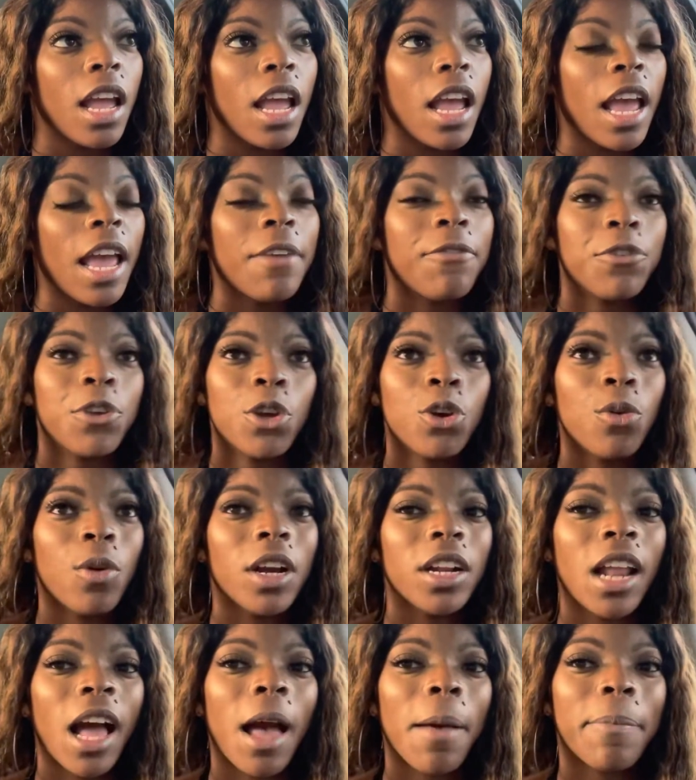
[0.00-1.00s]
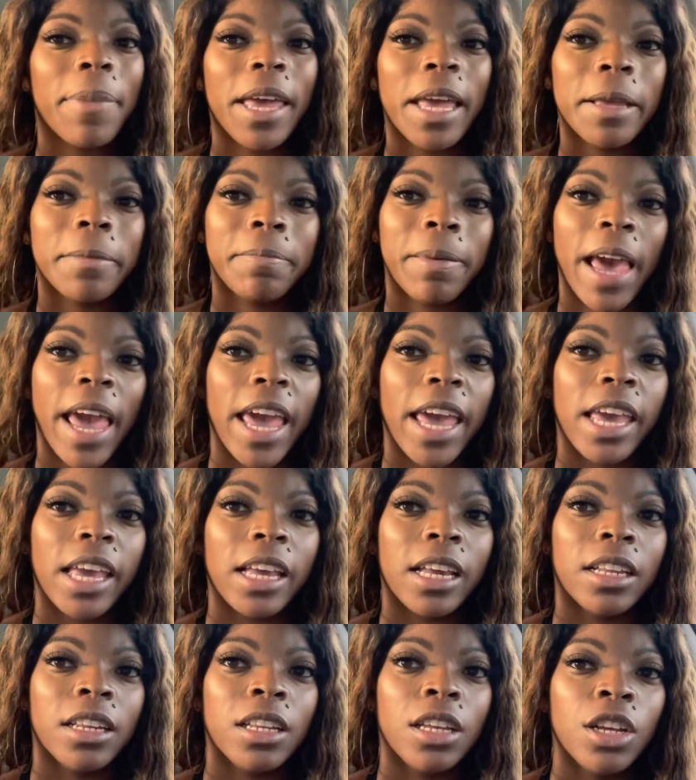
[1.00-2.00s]
If you are not being
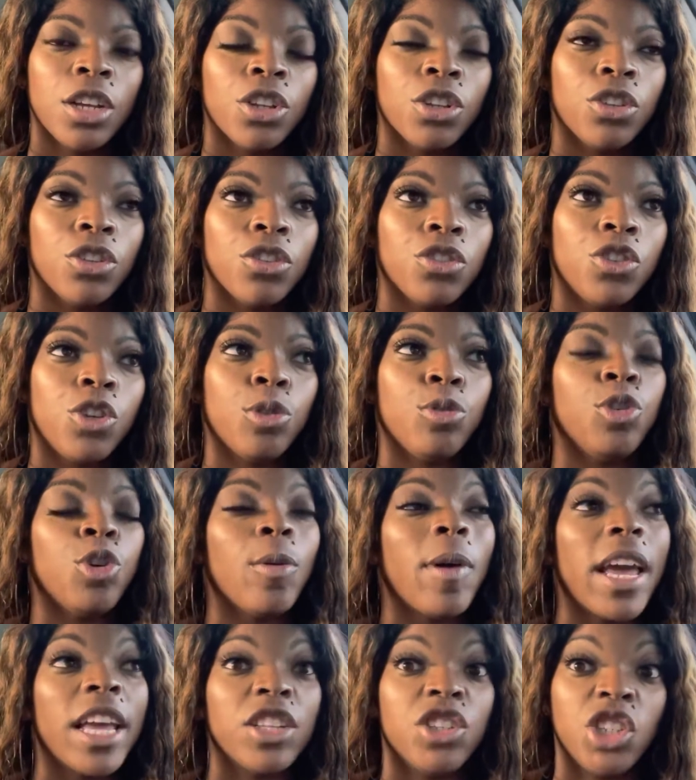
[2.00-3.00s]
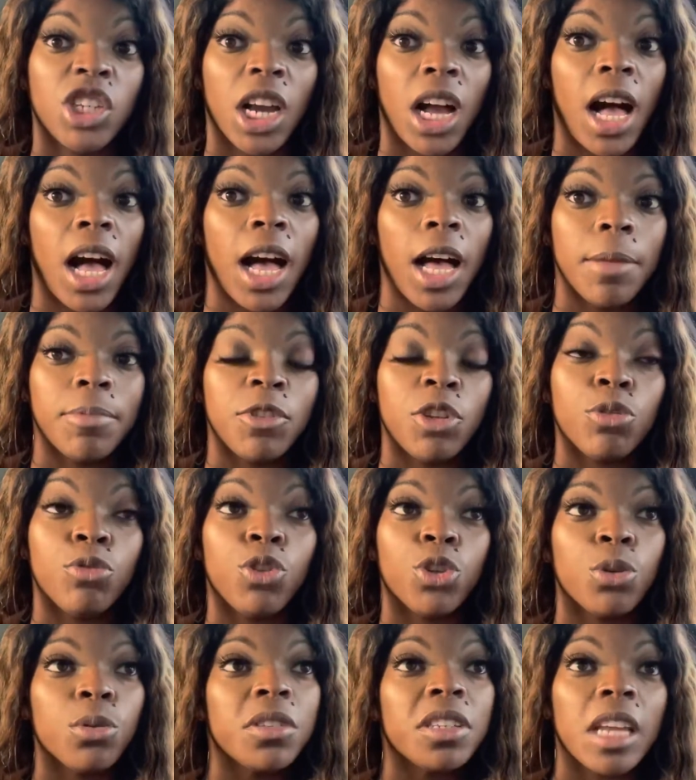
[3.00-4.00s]
paid to do a job, to
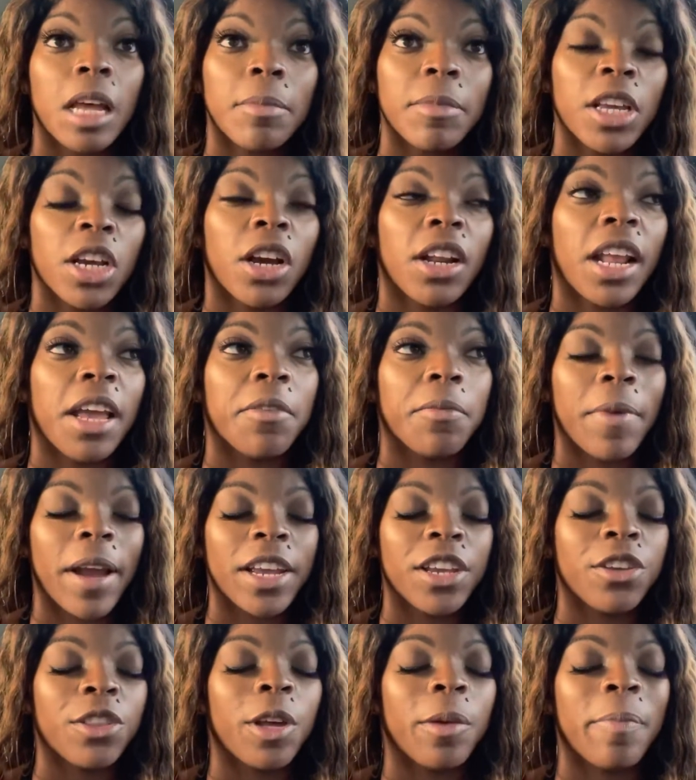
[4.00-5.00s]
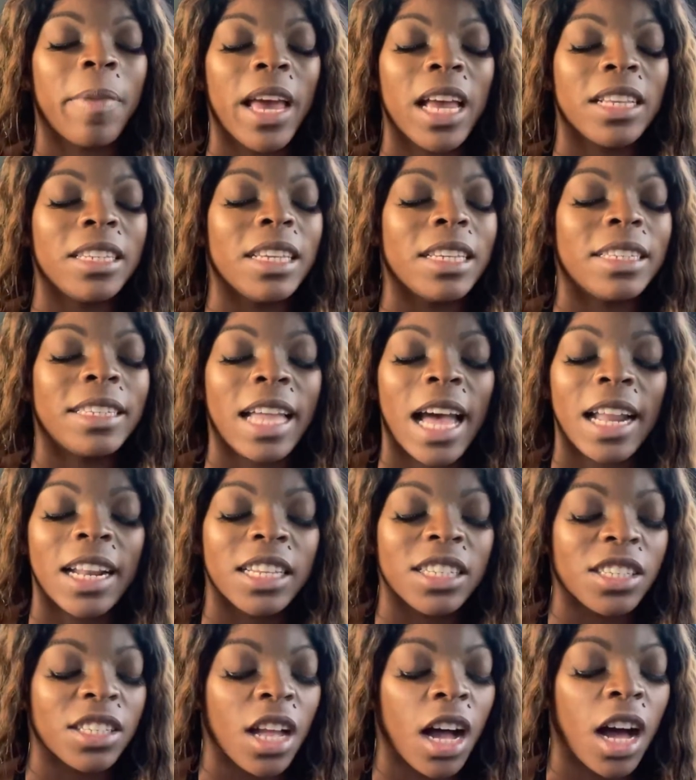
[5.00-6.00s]
do something on a regular basis that
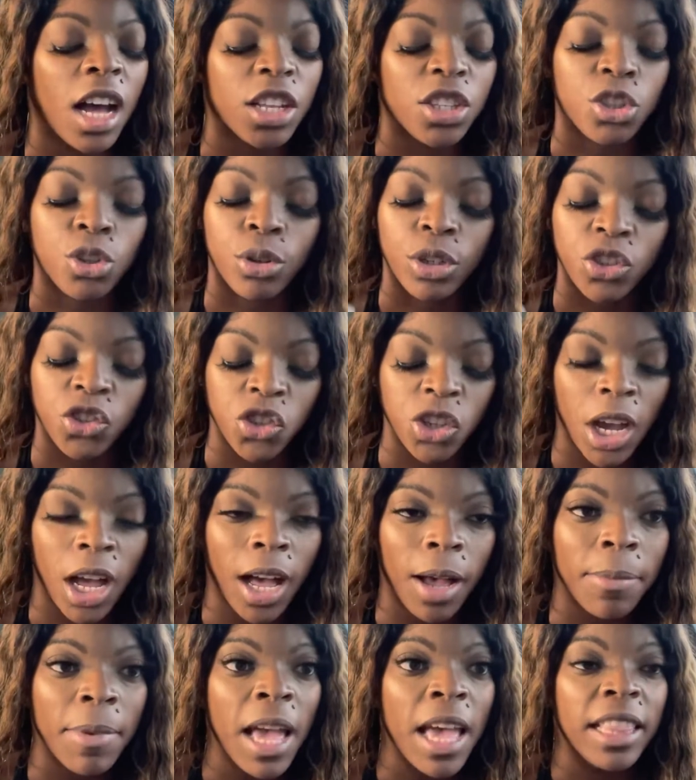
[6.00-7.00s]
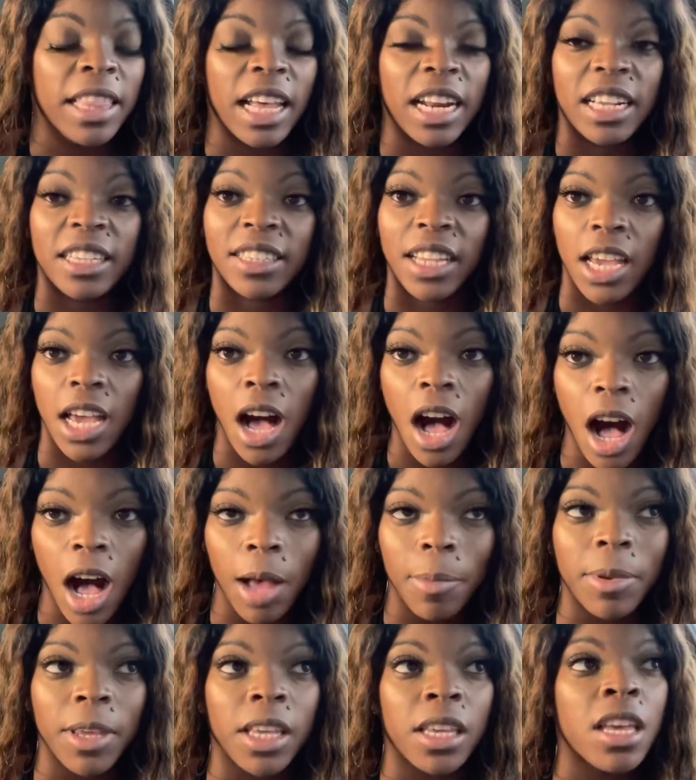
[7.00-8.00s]
is not your job. That is a
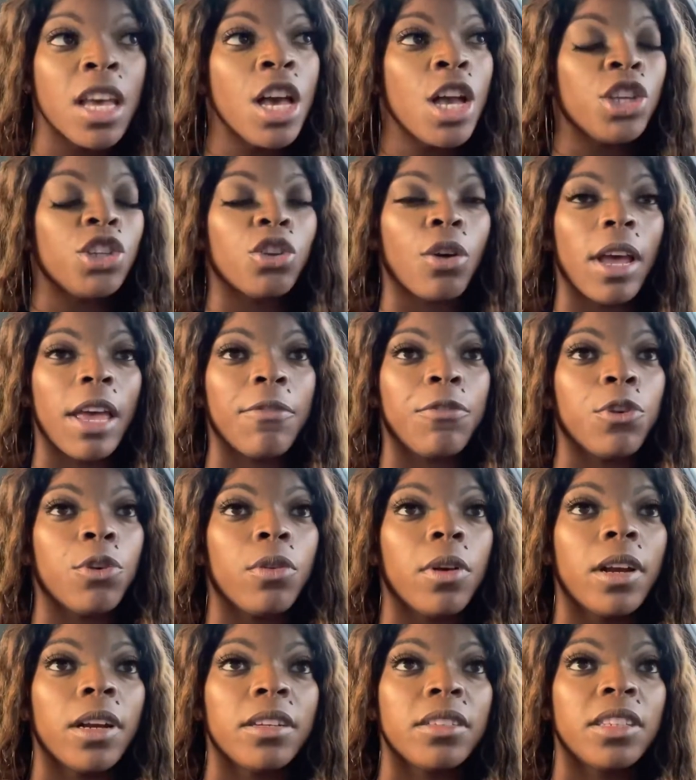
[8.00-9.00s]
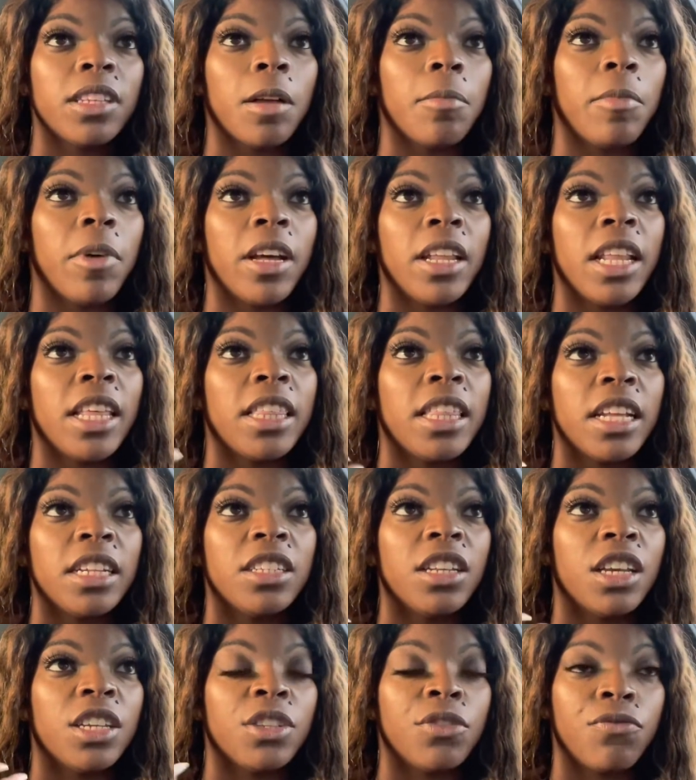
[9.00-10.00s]
hobby. So if you are somebody that
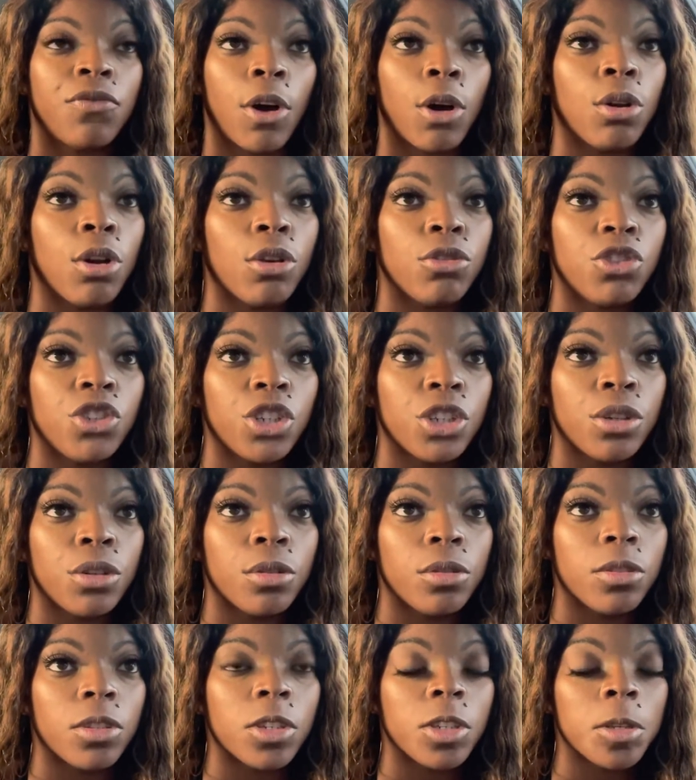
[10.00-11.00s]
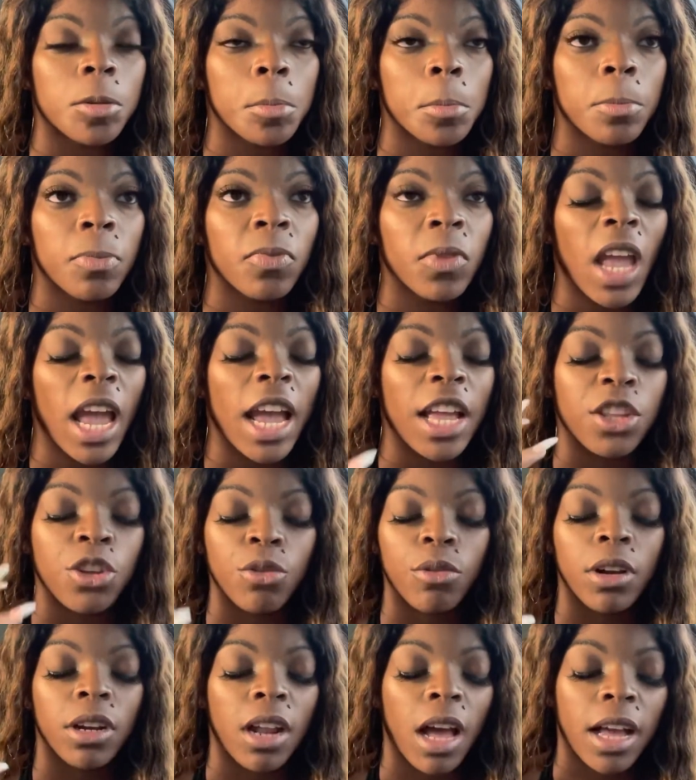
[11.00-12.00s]
does photo shoots and you
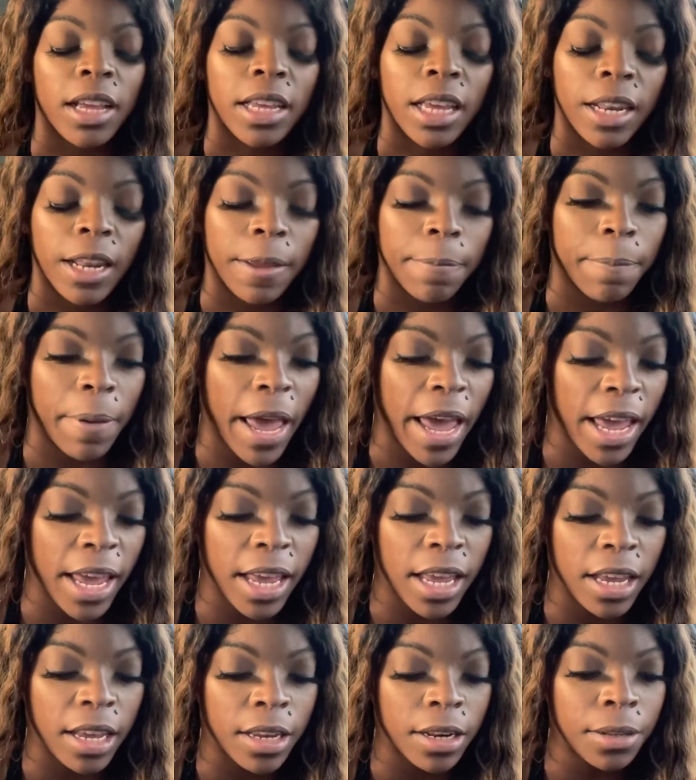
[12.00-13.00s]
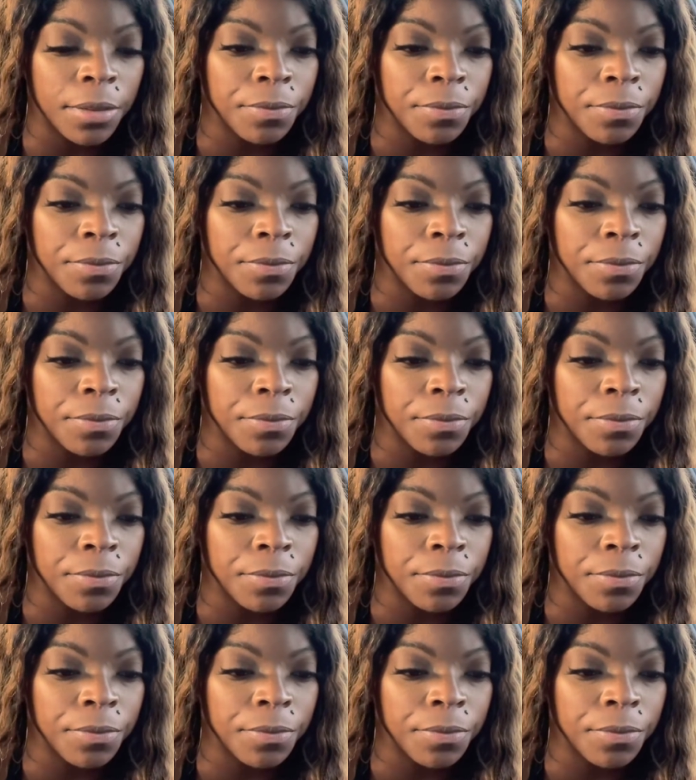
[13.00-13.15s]
are not getting paid,